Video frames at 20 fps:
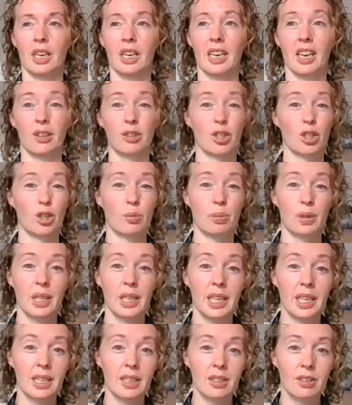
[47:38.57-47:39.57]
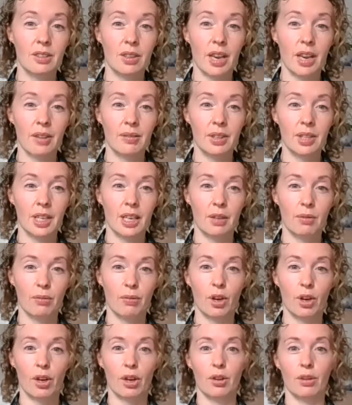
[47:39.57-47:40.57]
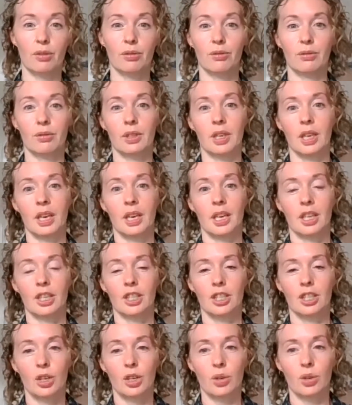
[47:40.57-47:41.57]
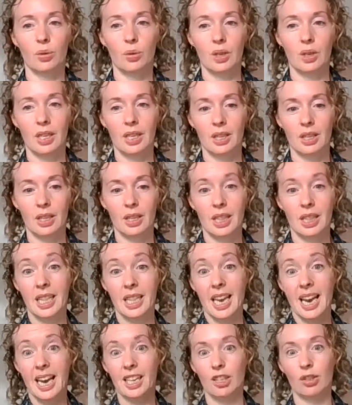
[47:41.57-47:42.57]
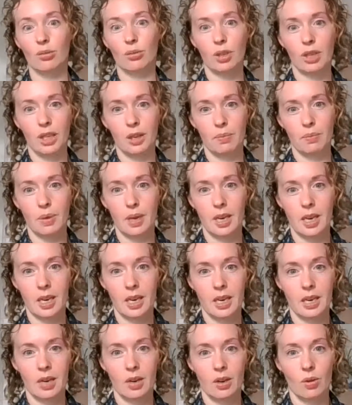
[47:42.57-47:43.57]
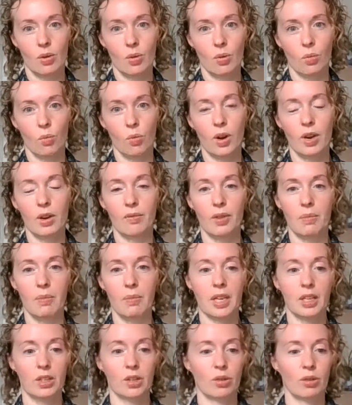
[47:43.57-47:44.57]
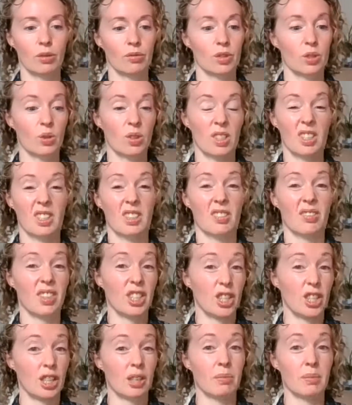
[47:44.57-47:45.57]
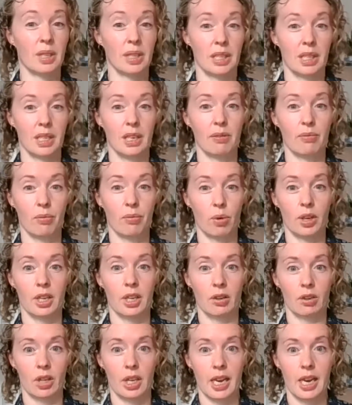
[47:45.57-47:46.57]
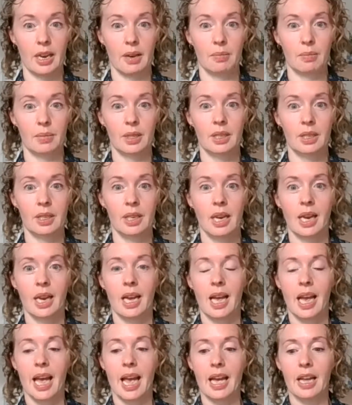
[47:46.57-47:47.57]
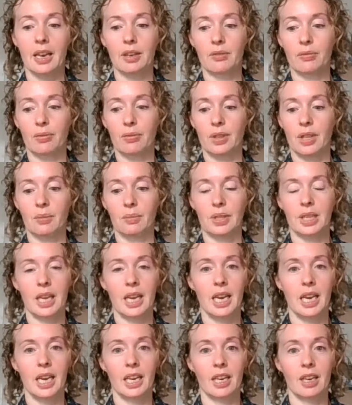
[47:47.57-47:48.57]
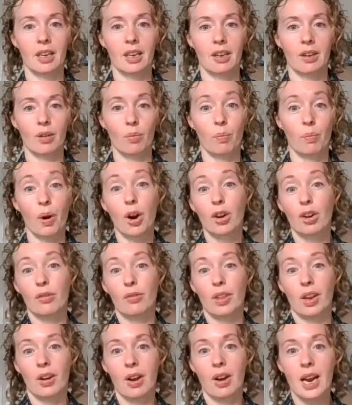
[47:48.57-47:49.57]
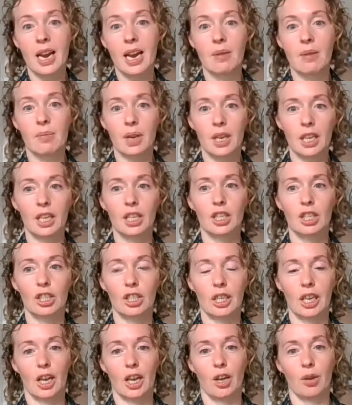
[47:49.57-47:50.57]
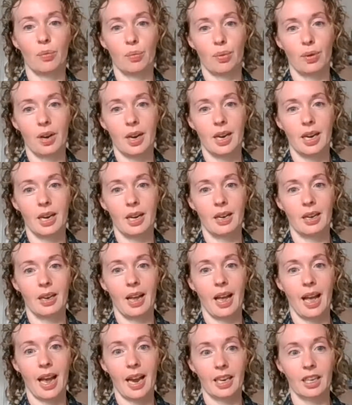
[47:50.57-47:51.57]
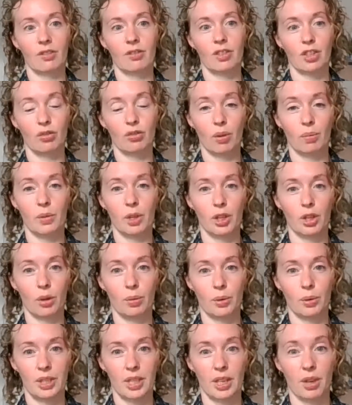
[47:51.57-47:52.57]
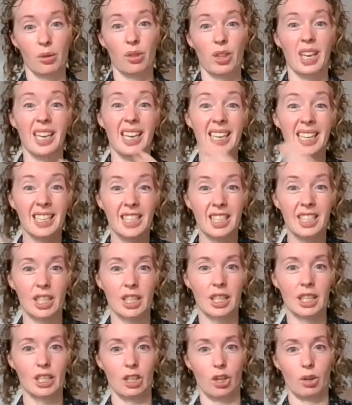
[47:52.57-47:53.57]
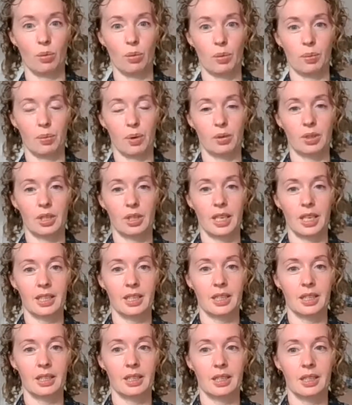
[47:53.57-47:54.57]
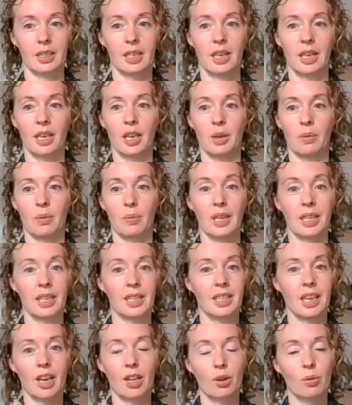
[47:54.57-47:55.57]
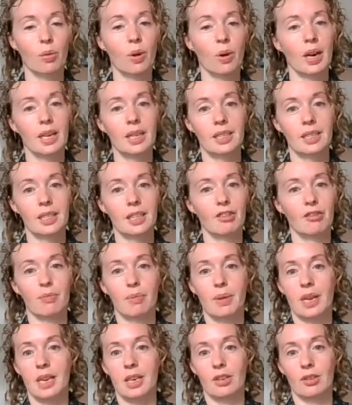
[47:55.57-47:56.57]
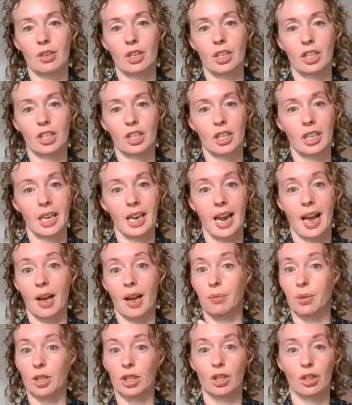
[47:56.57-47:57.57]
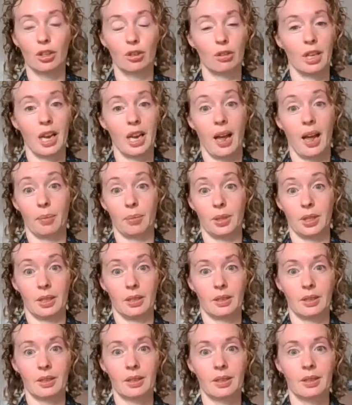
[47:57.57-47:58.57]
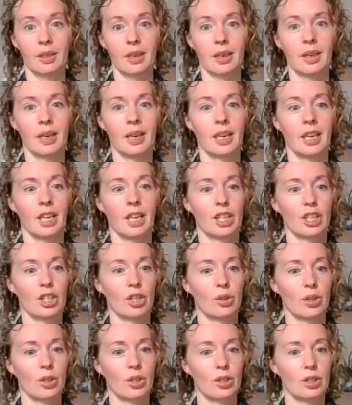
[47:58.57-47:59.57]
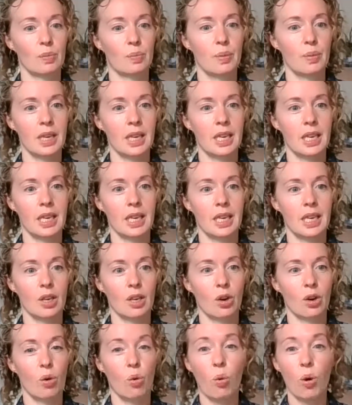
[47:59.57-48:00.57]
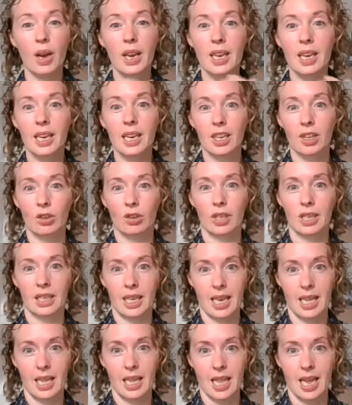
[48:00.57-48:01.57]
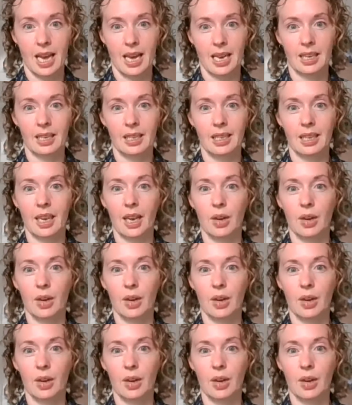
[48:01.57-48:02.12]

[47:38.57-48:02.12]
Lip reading: Now Jubilee is heavily involved. So that's really been one of the main sort of sources of legitimacy for their claims, and for them saying part of their aim is to help bring activists from the global south into these global processes, because otherwise they've been traditionally absolutely absent. So there's been quite an increase in that.